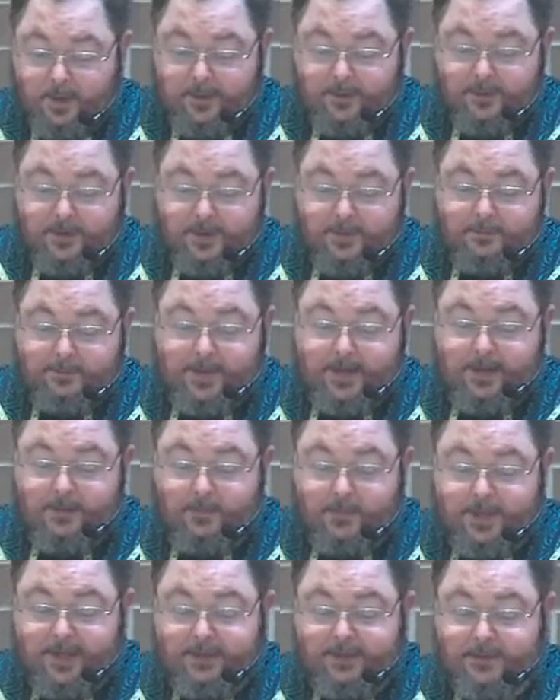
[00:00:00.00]
whether it be
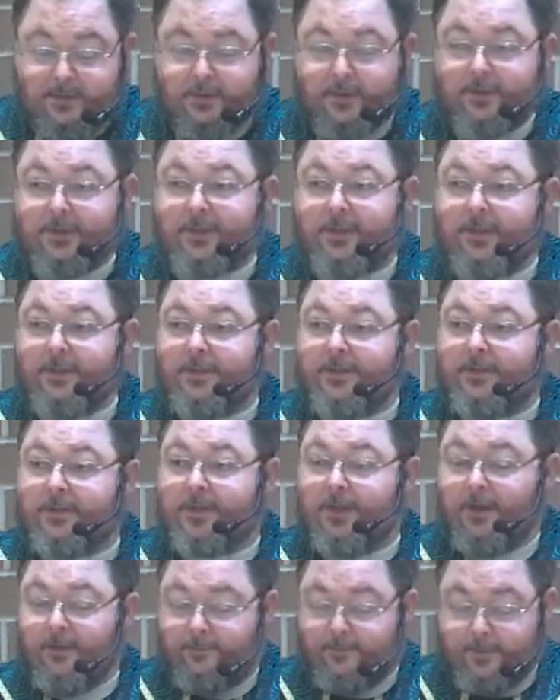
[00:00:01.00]

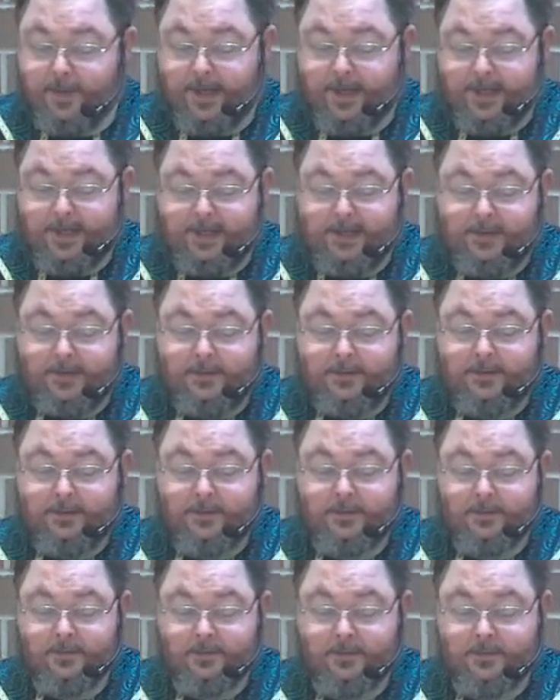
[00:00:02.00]
resources of money,
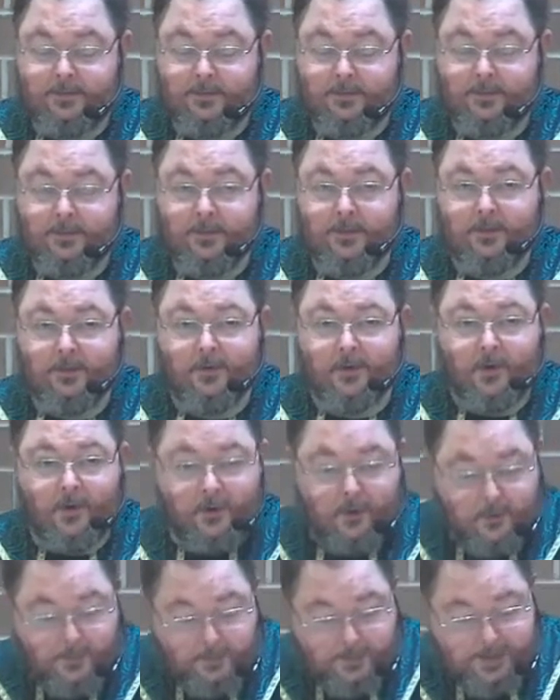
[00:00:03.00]

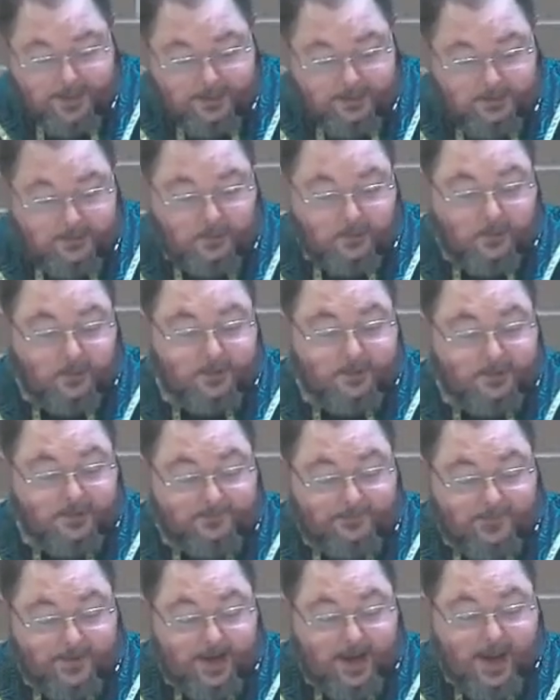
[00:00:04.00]
or the resource
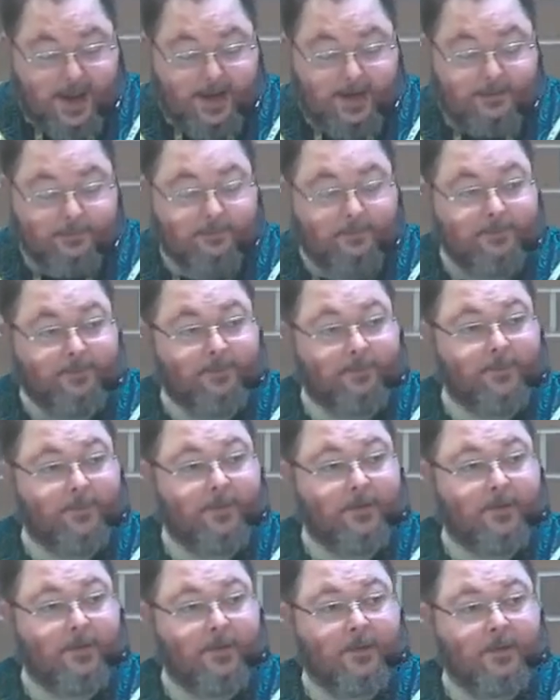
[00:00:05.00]
of time,
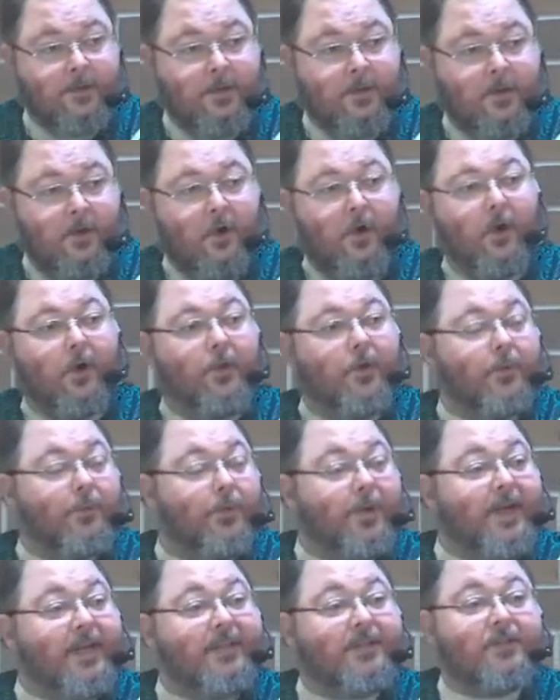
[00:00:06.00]
or the
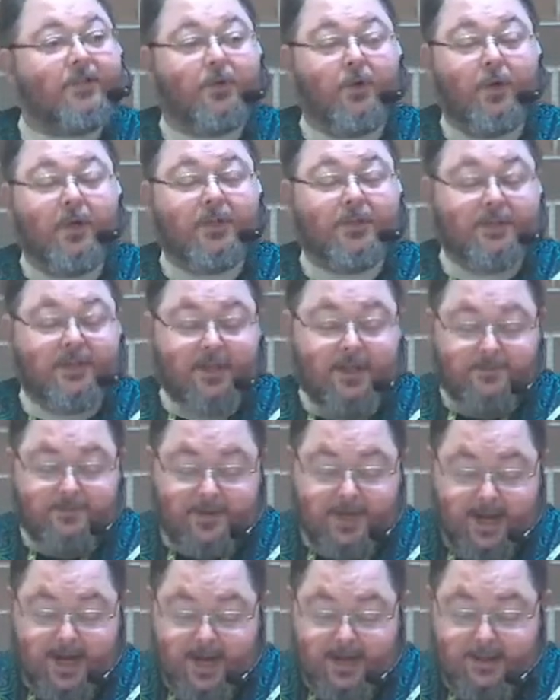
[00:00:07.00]
resource
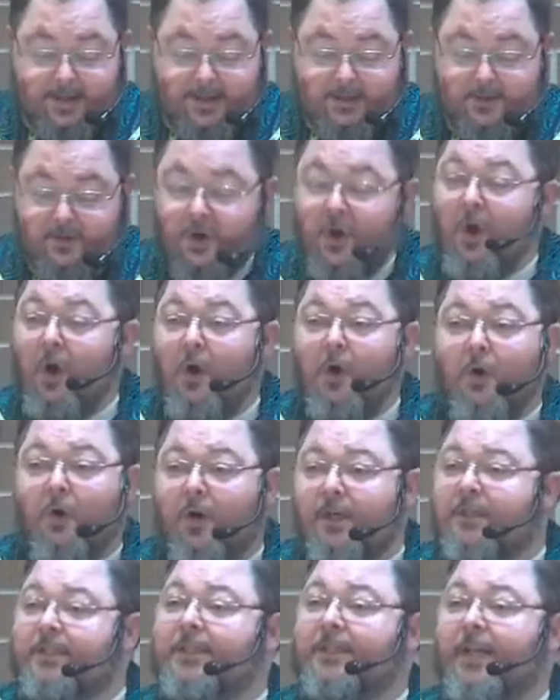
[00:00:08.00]
of talent,
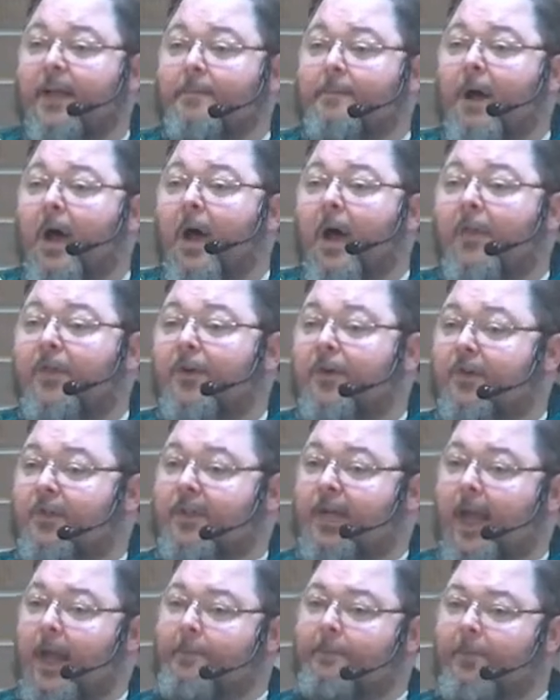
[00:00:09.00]
or some other
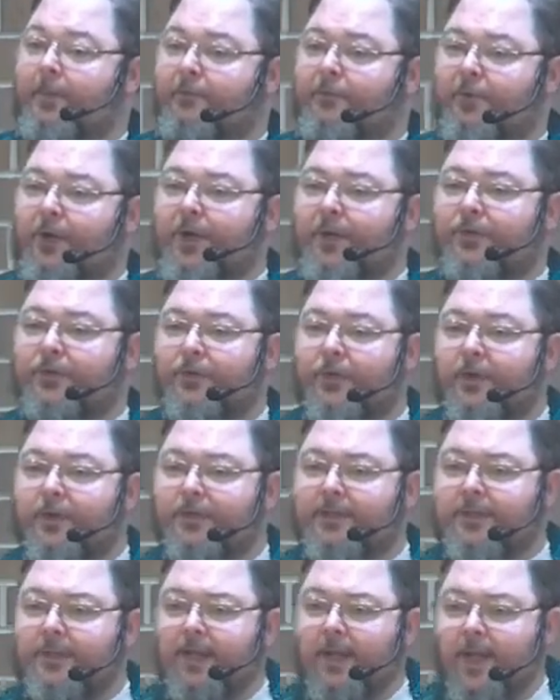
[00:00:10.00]
type of
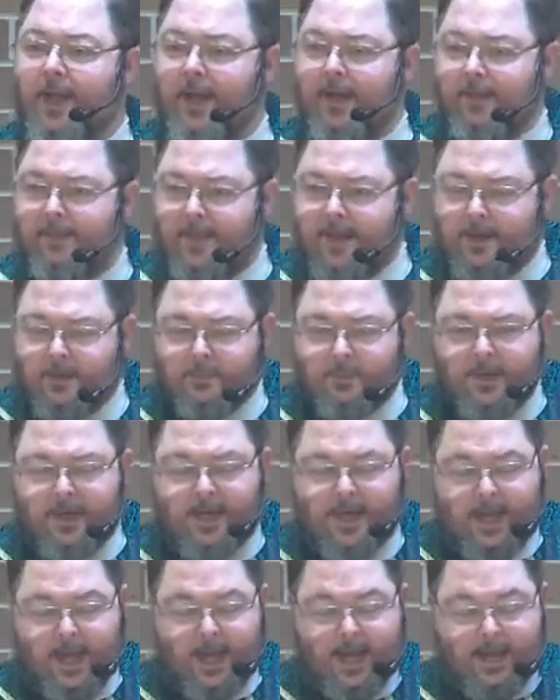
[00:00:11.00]
resource that
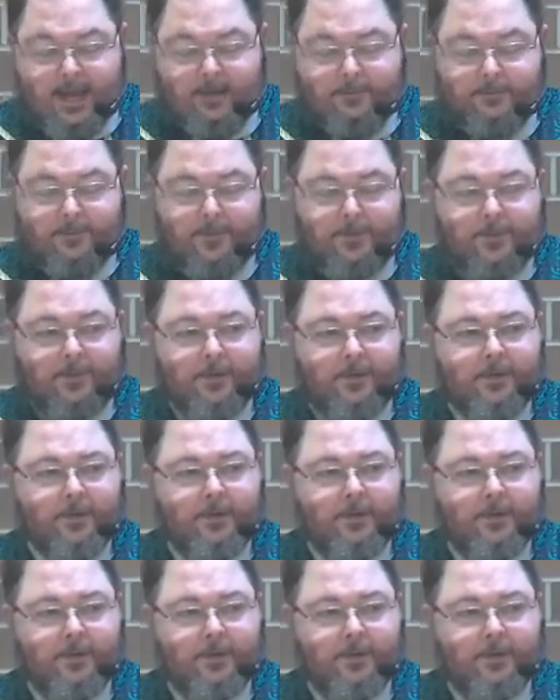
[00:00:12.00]
we have.